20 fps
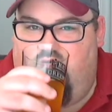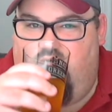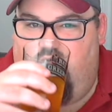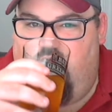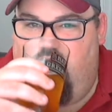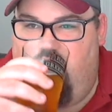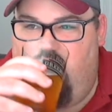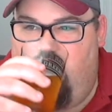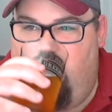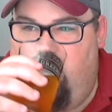
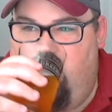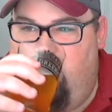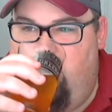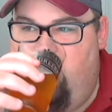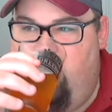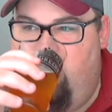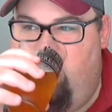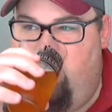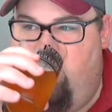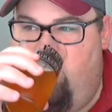
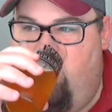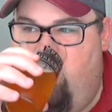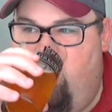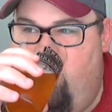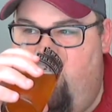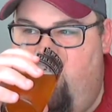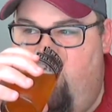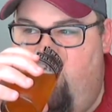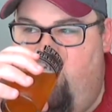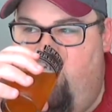
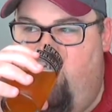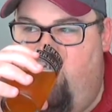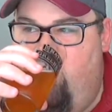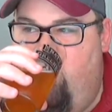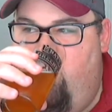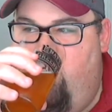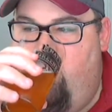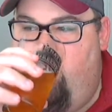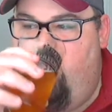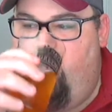
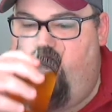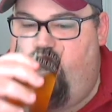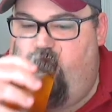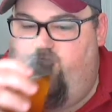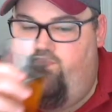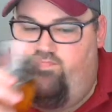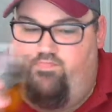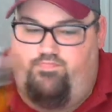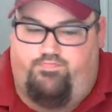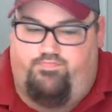Nobody speaks.